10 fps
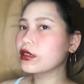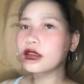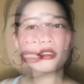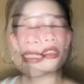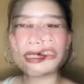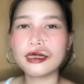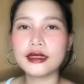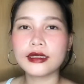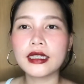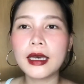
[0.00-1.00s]
This
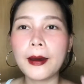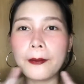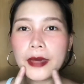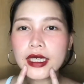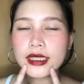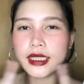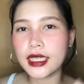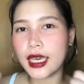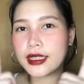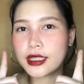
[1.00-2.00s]
is
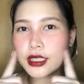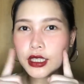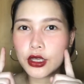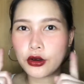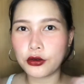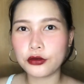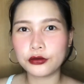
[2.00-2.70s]
Pixie and Snow.